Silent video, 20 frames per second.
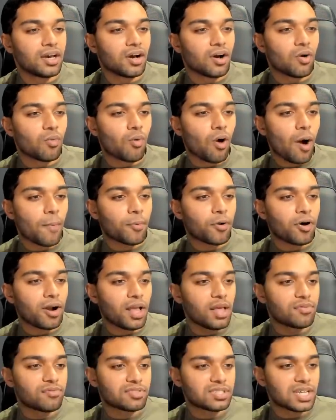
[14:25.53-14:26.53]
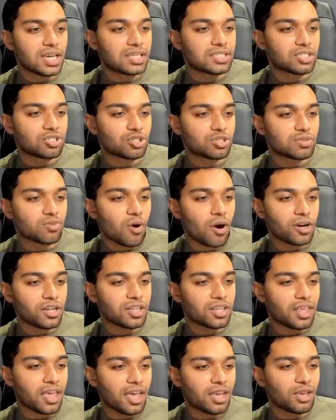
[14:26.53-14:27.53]
Whopper Ave says, just wanted to
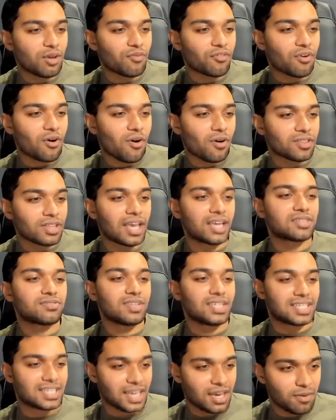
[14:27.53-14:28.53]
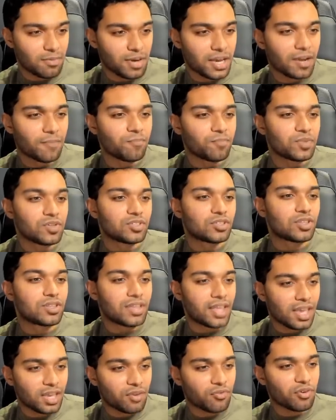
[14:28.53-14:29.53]
thank you for all, thanks for the 10, man.
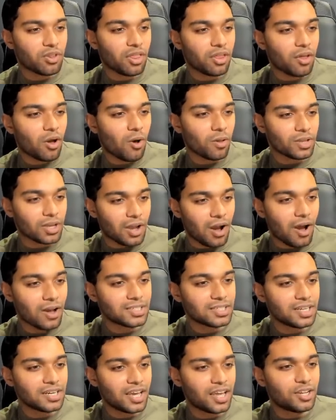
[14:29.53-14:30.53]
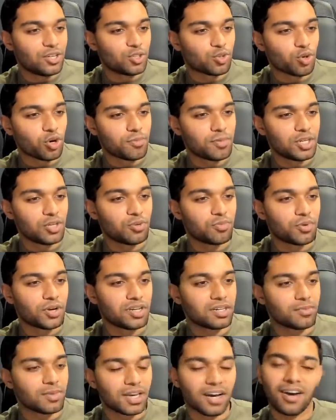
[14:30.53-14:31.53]
Thank you for all the content and enjoyment you bring
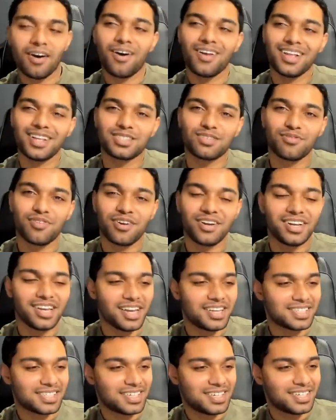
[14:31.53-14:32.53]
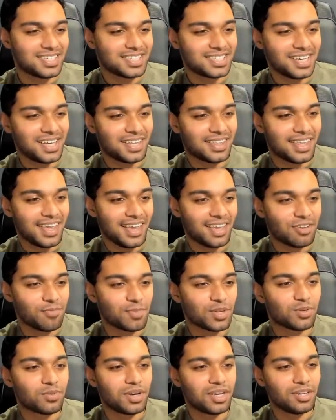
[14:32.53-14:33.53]
to me. Oh, that's a very nice thing to say. Thank you.
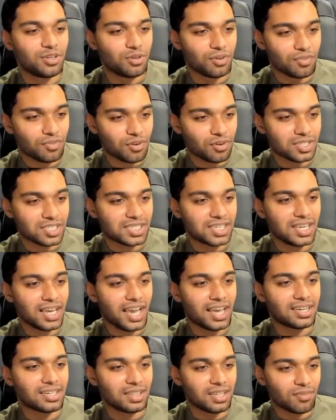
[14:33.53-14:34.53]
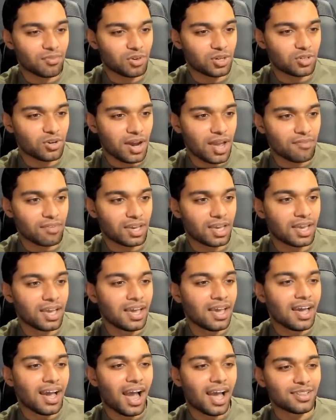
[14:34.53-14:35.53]
Between university and delivery driving,
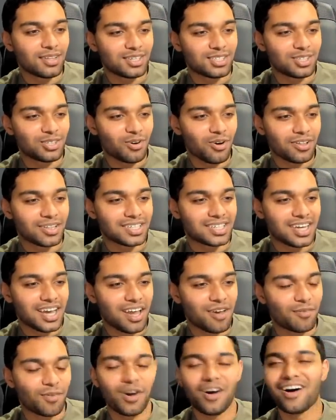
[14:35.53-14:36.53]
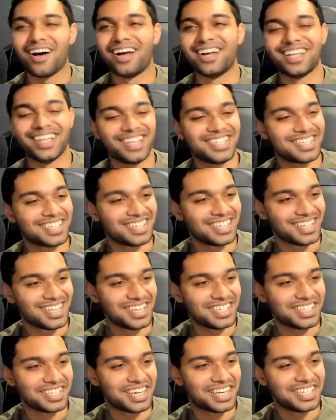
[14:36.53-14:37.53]
I listen to you all the time. Oh,
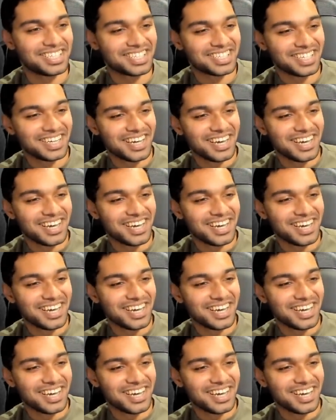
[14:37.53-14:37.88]
that's nice.